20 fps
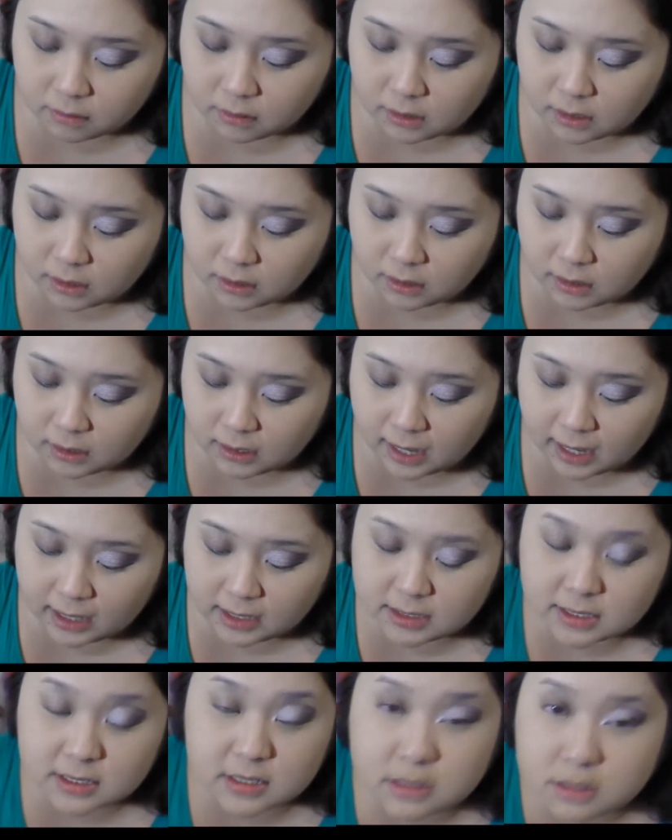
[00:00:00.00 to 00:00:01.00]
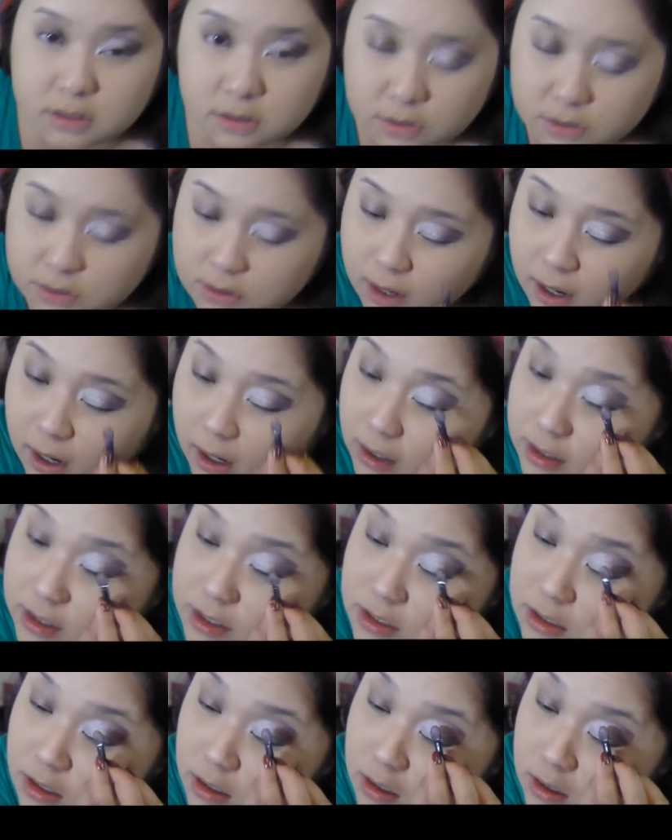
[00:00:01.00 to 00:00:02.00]
the lines are still too
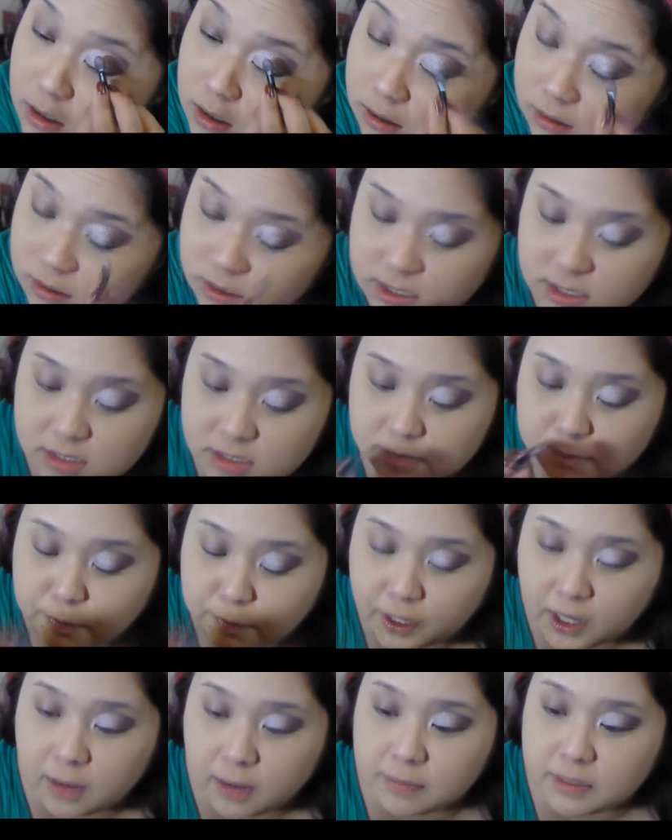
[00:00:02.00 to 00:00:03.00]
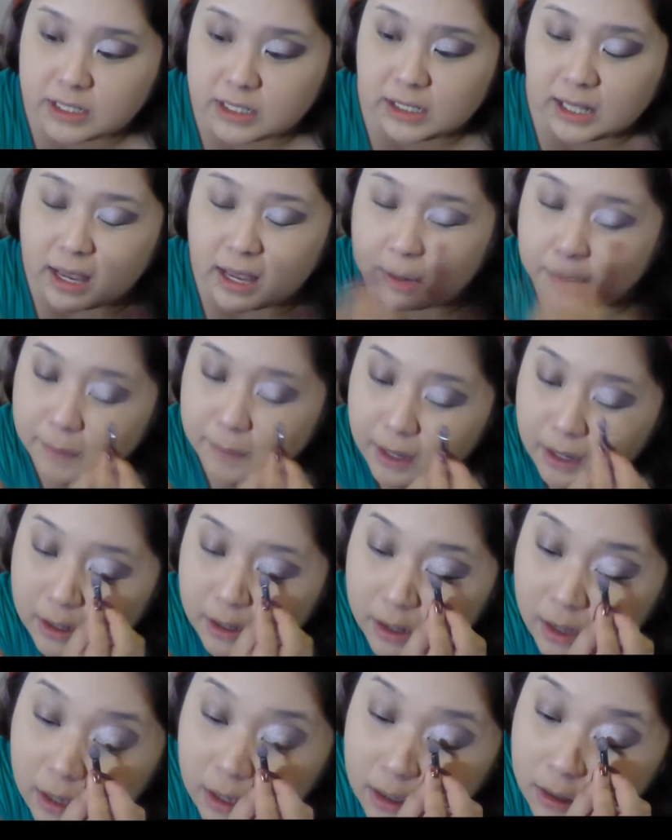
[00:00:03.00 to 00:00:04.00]
harsh, just pick up the light pink
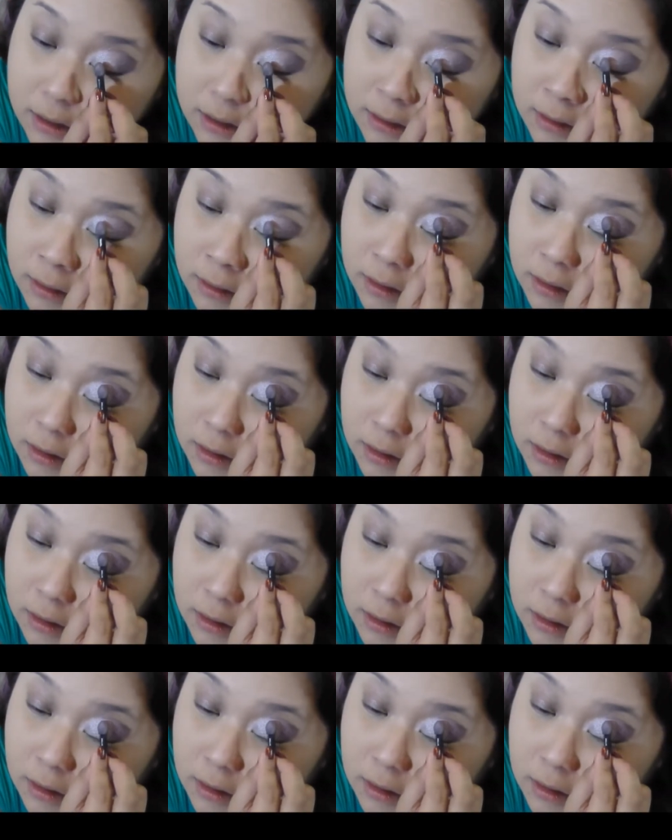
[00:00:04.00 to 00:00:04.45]
again